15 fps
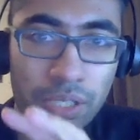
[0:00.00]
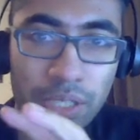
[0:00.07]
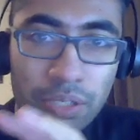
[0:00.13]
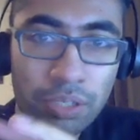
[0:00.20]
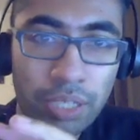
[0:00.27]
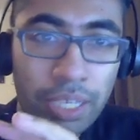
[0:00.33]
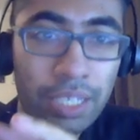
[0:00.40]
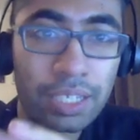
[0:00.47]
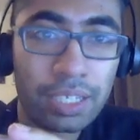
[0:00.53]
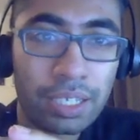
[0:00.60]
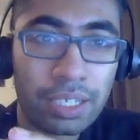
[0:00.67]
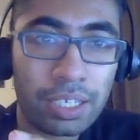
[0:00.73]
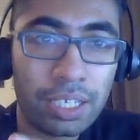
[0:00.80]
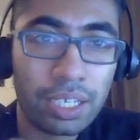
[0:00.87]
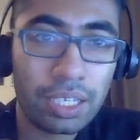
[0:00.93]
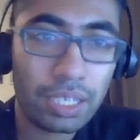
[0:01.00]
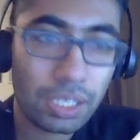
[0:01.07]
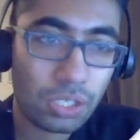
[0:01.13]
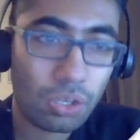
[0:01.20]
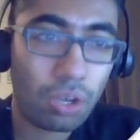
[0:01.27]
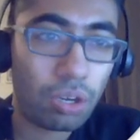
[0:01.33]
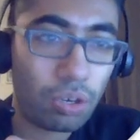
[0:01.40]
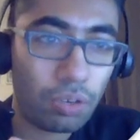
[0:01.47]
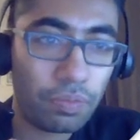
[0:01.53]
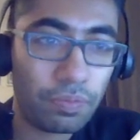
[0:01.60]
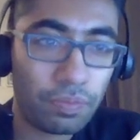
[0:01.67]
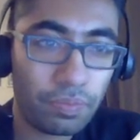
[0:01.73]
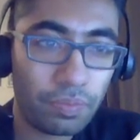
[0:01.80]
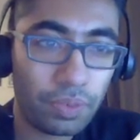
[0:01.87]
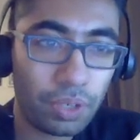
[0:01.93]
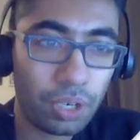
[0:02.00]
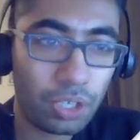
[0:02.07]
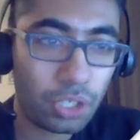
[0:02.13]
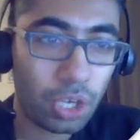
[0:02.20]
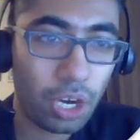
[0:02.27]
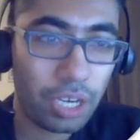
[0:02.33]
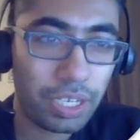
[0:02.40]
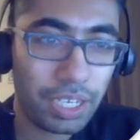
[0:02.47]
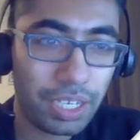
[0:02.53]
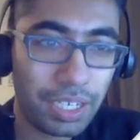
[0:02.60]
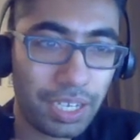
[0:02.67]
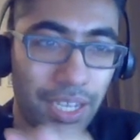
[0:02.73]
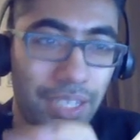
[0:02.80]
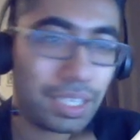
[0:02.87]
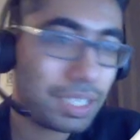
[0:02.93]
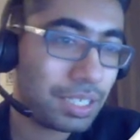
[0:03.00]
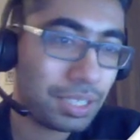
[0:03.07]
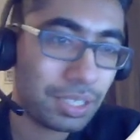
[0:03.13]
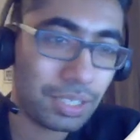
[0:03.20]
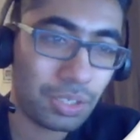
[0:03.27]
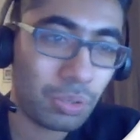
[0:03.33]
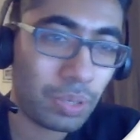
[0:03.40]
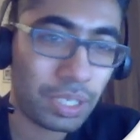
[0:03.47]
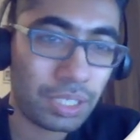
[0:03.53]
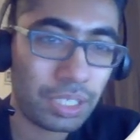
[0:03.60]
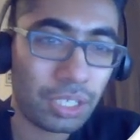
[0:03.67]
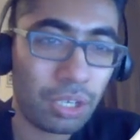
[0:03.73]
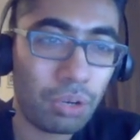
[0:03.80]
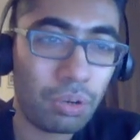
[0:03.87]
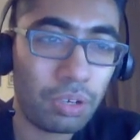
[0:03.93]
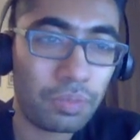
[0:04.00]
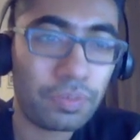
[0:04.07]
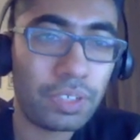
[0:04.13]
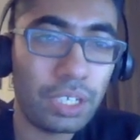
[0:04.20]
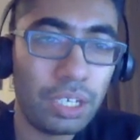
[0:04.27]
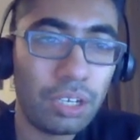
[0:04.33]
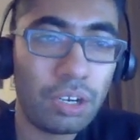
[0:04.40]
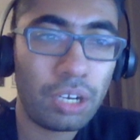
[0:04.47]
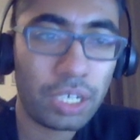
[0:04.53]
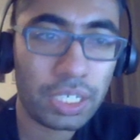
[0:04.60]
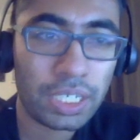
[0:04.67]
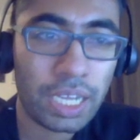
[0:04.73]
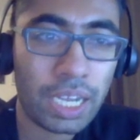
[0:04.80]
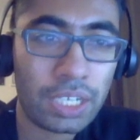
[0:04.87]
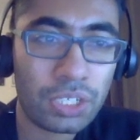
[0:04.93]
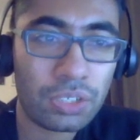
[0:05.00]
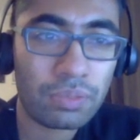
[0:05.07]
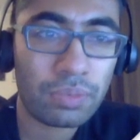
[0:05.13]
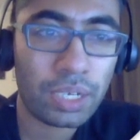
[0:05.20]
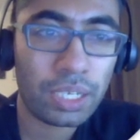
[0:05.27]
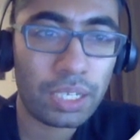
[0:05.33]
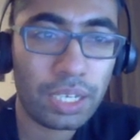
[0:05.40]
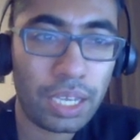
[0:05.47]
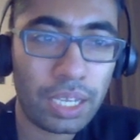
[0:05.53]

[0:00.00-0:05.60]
they start off on target and they can quickly go off on a tangent, right?